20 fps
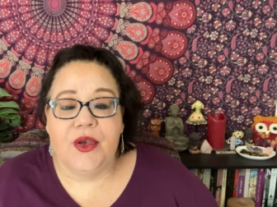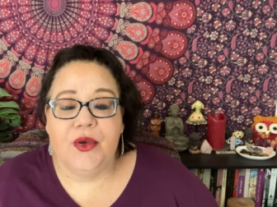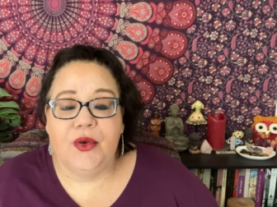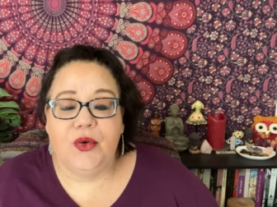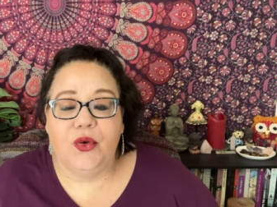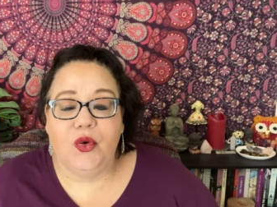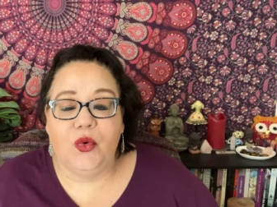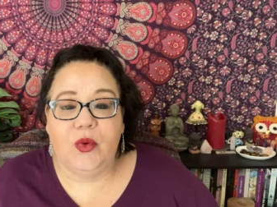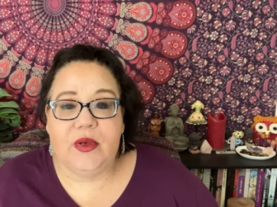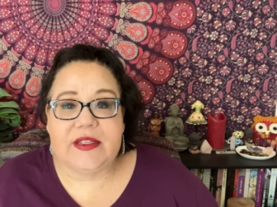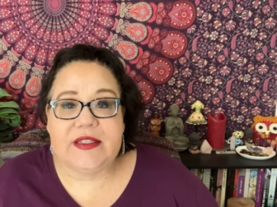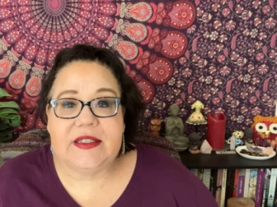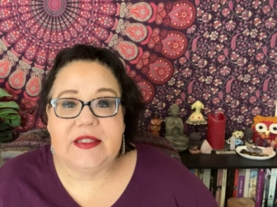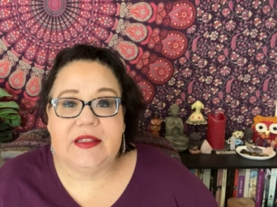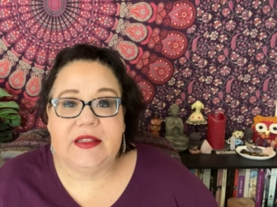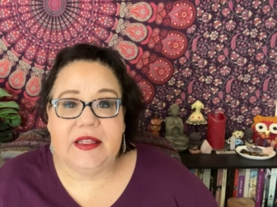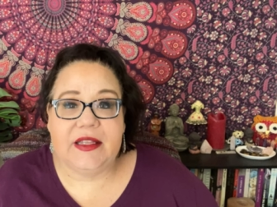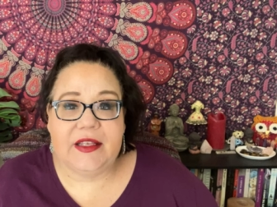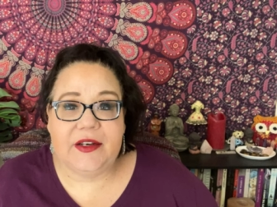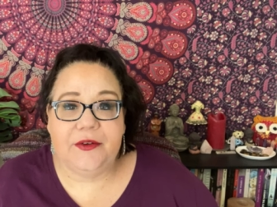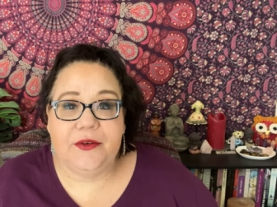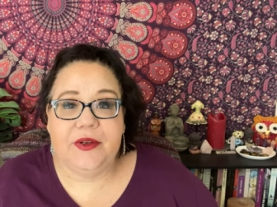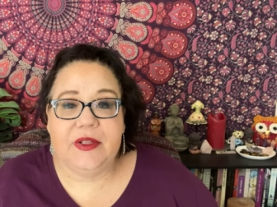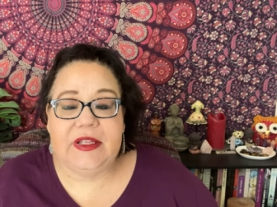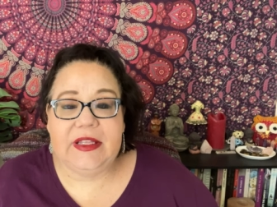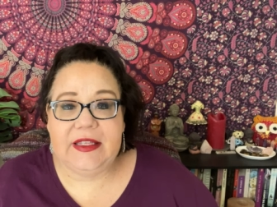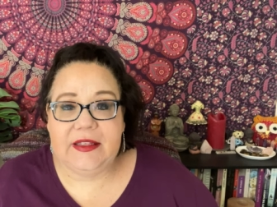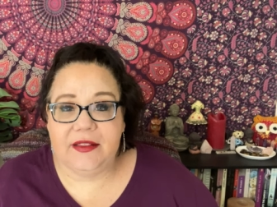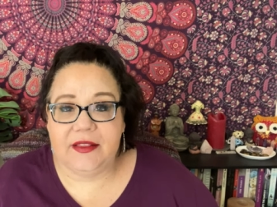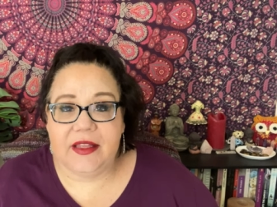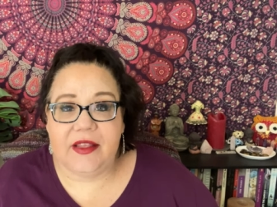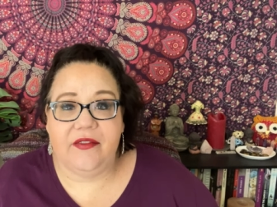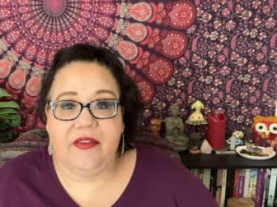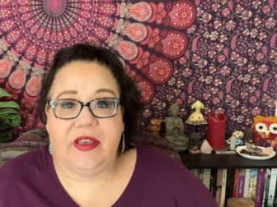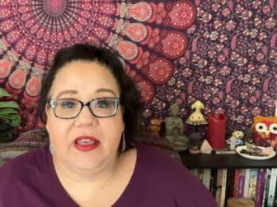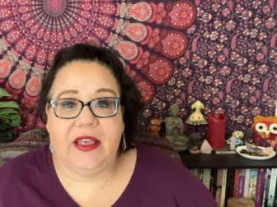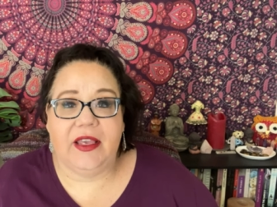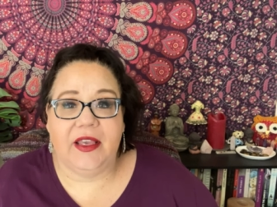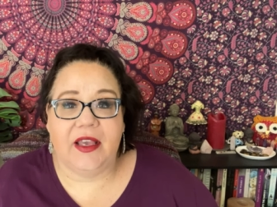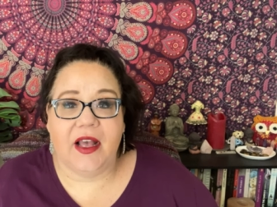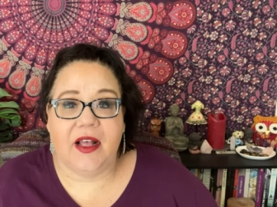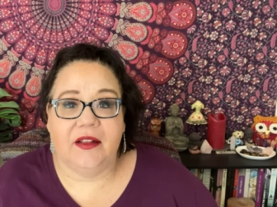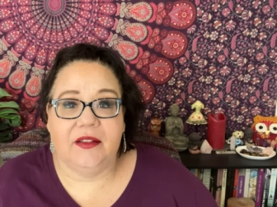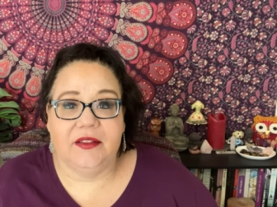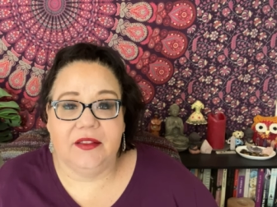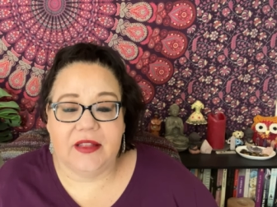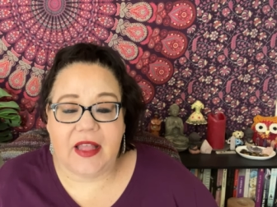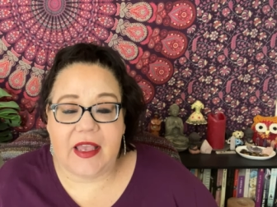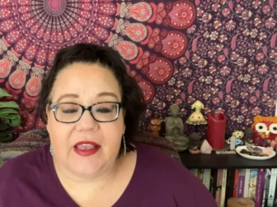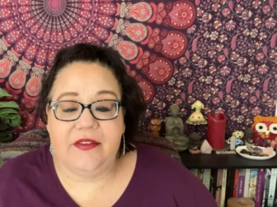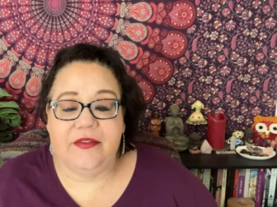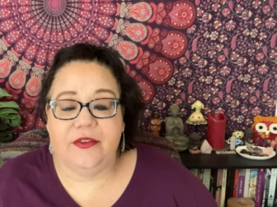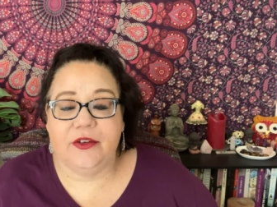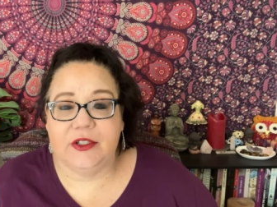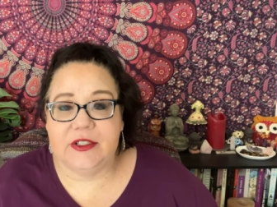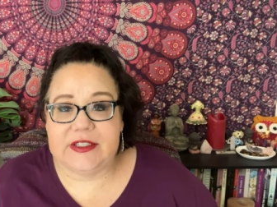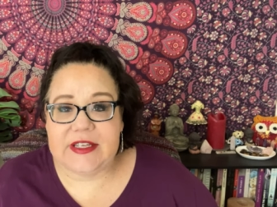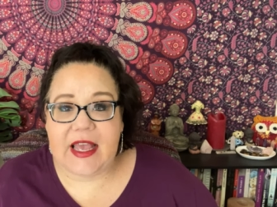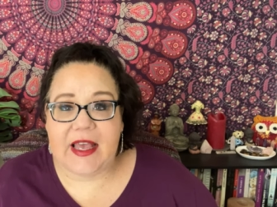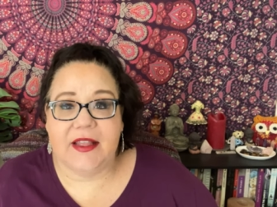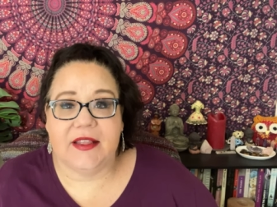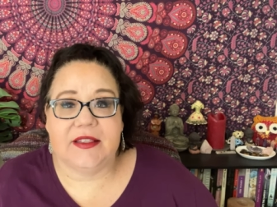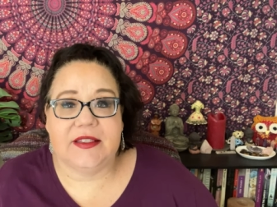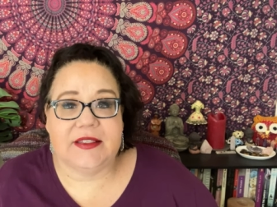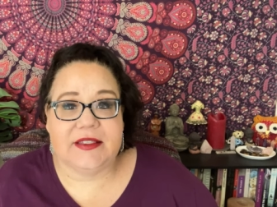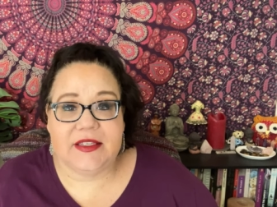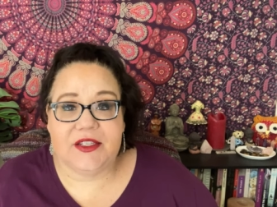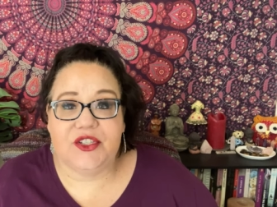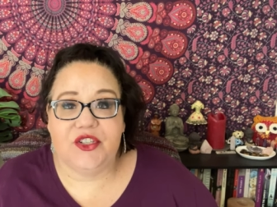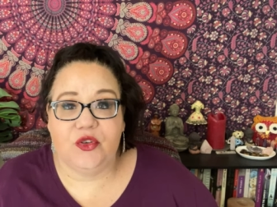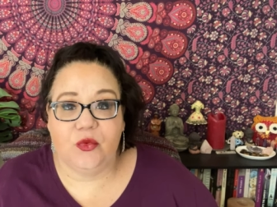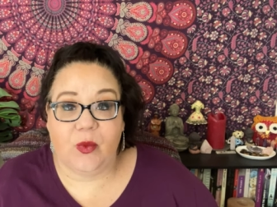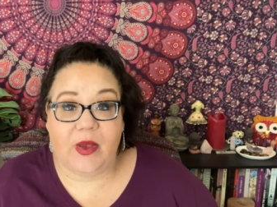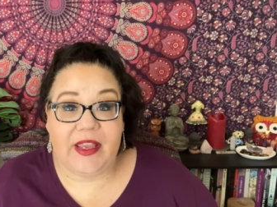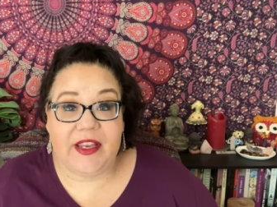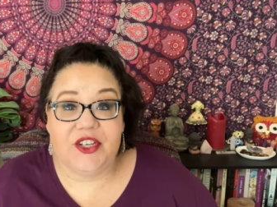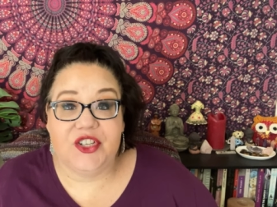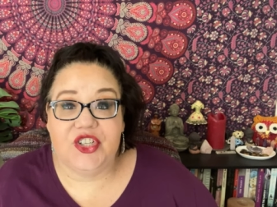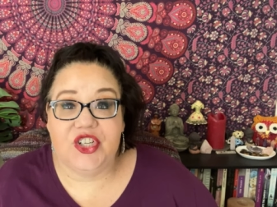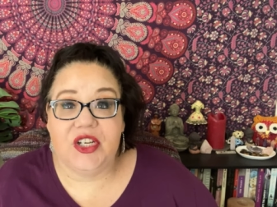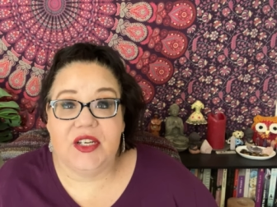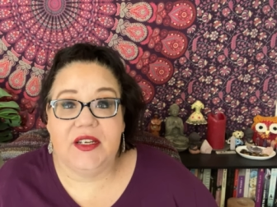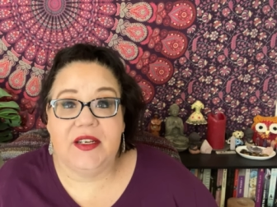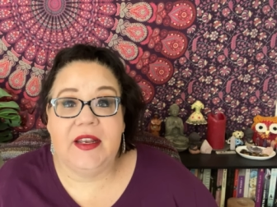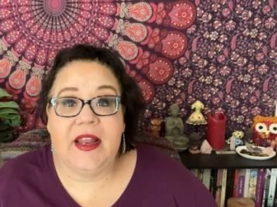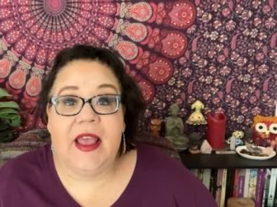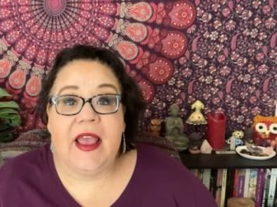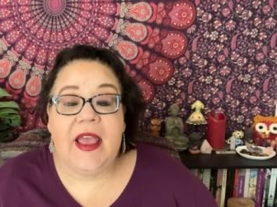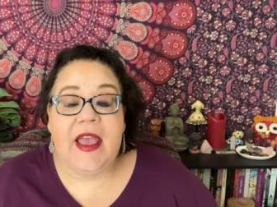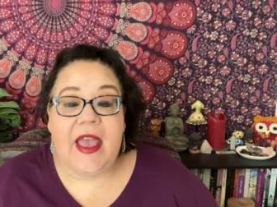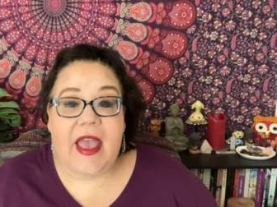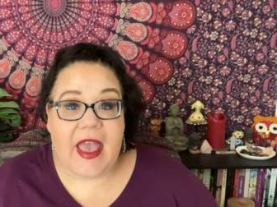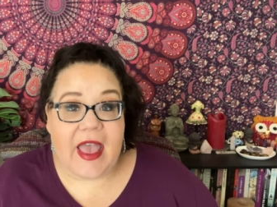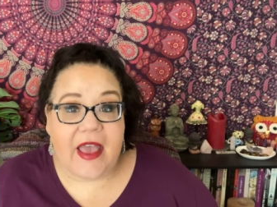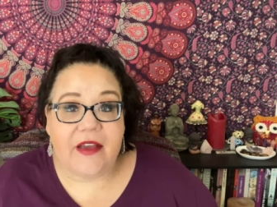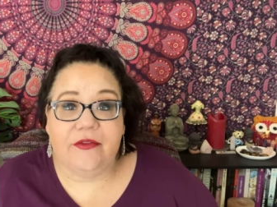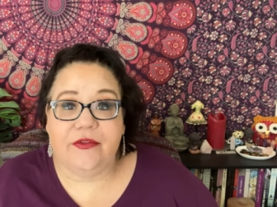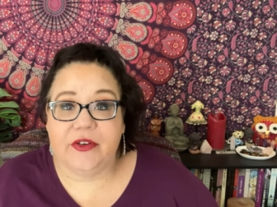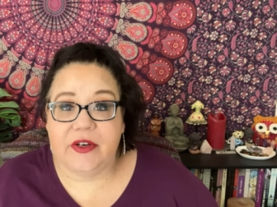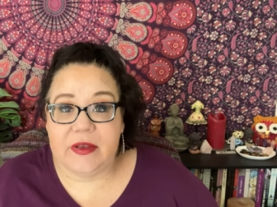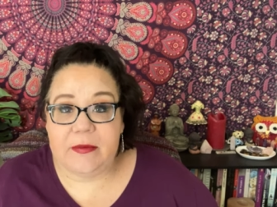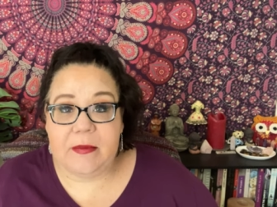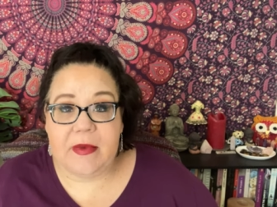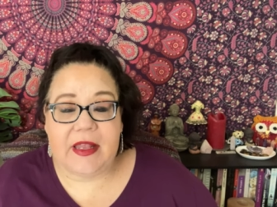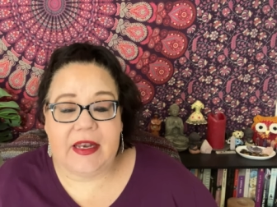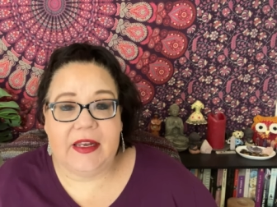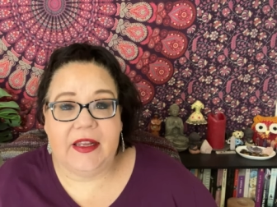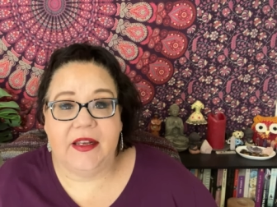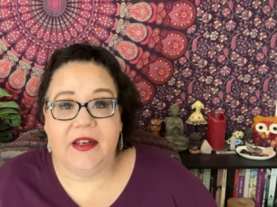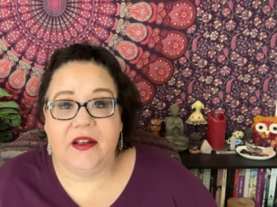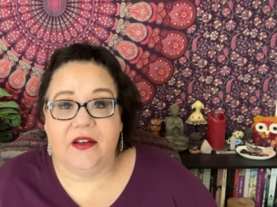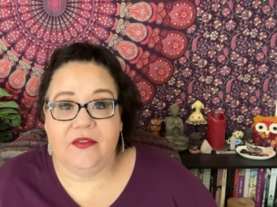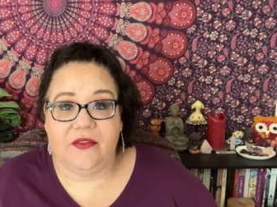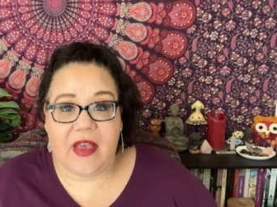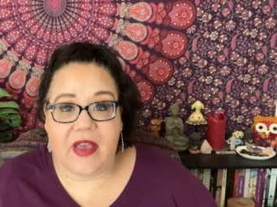who is literally living a life or death situation every minute of